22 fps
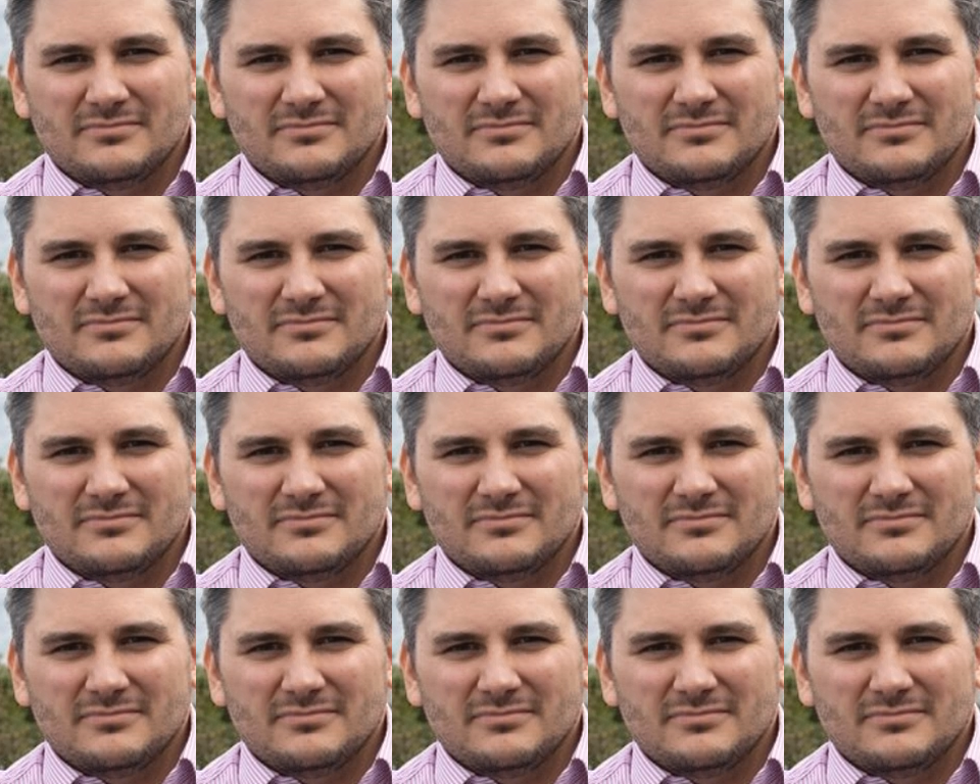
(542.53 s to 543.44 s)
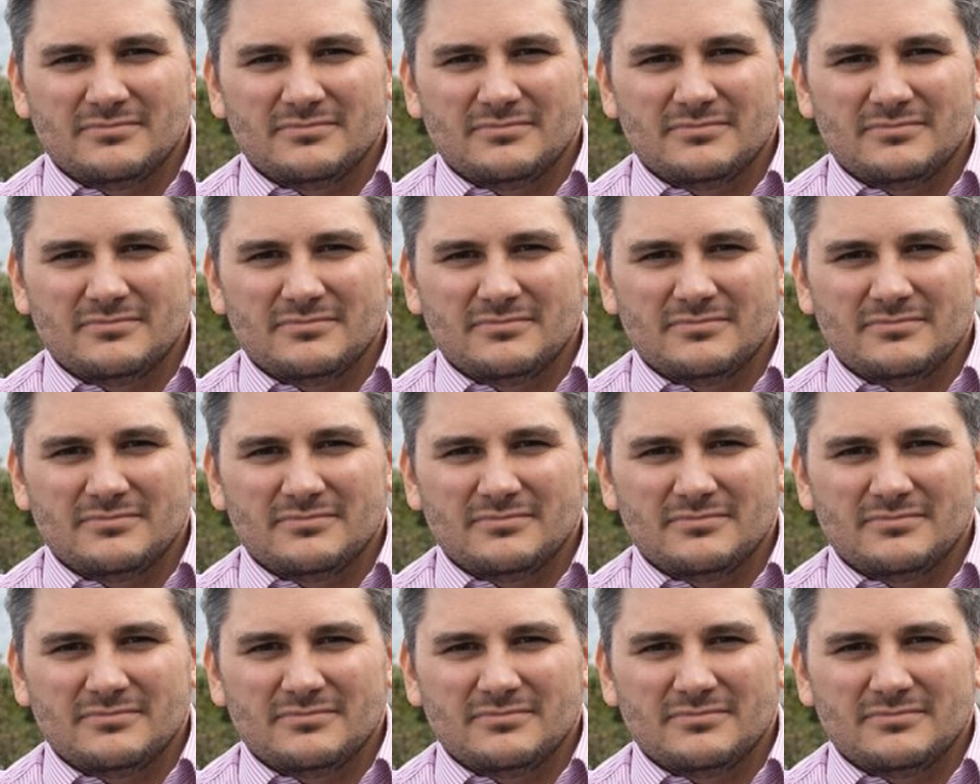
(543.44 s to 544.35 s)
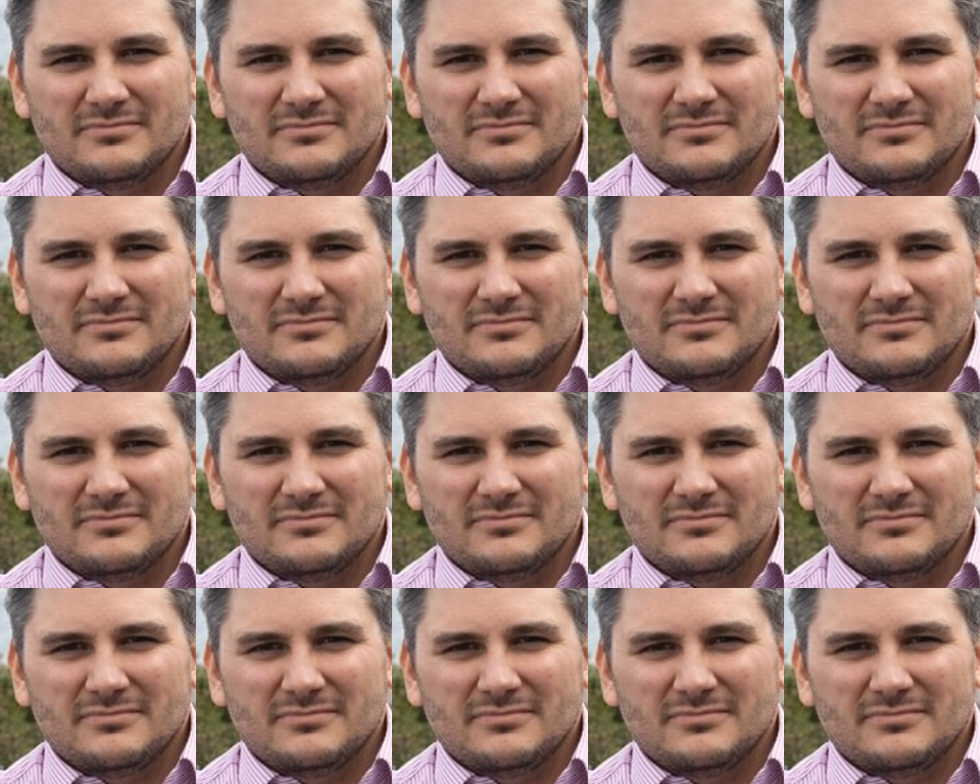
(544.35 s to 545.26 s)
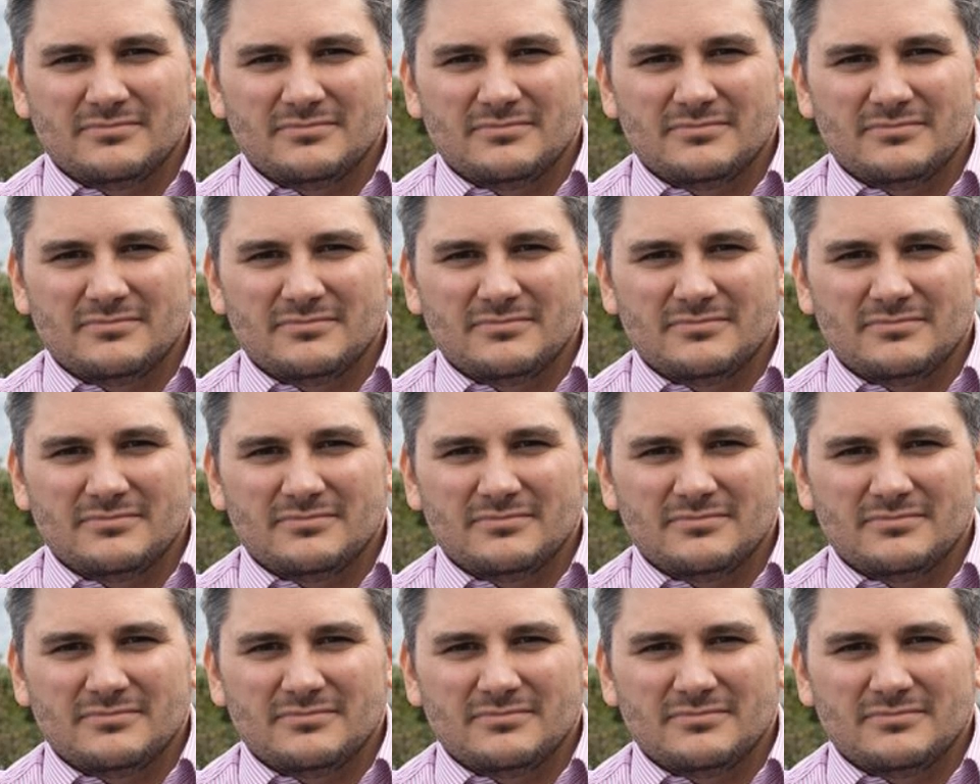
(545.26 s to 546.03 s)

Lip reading: The face doesn't move, so there is nothing to read.